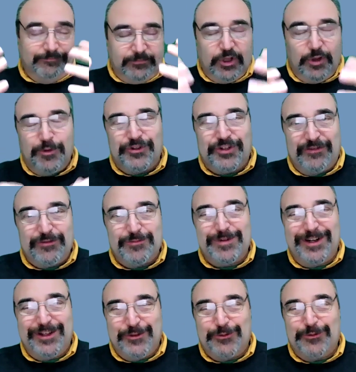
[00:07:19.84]
almost
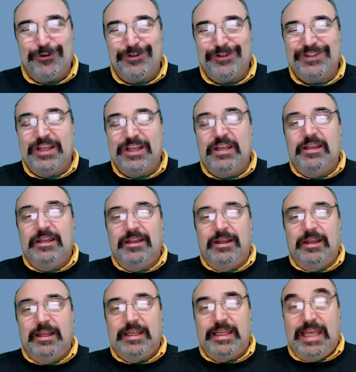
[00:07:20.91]
everybody in the world
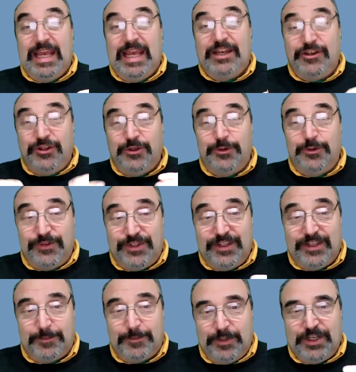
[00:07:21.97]
can use
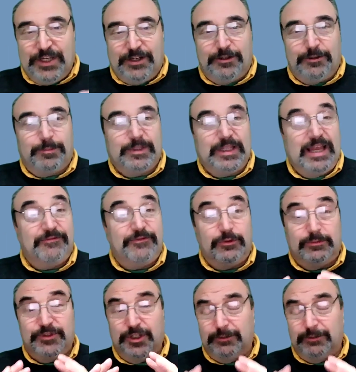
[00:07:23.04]
this particular
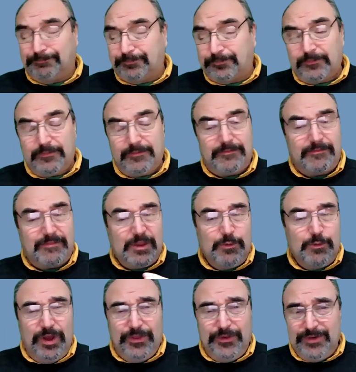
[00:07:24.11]
platform. So
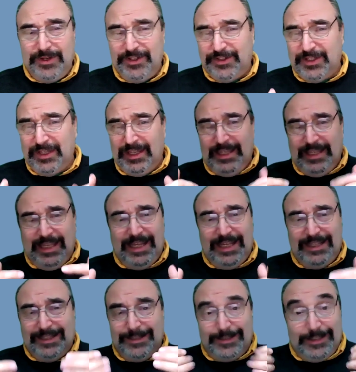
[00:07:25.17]
whether it's
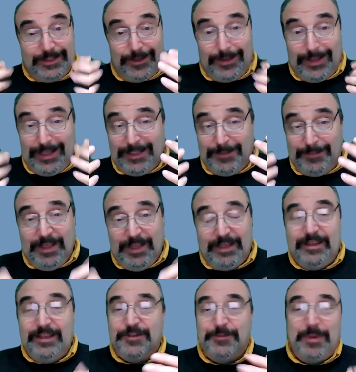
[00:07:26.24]
English, that's all I speak,
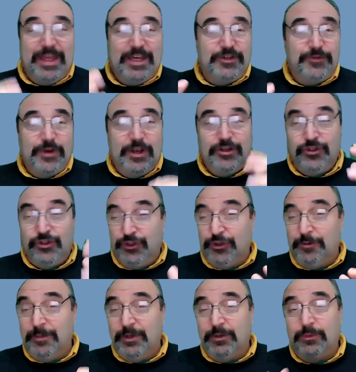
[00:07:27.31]
Spanish, French,
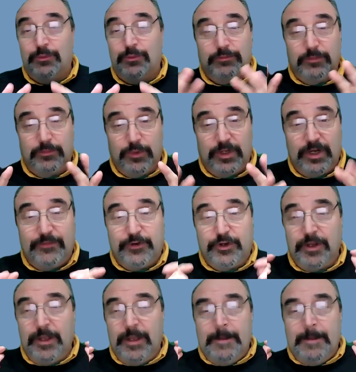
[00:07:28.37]
German, whatever,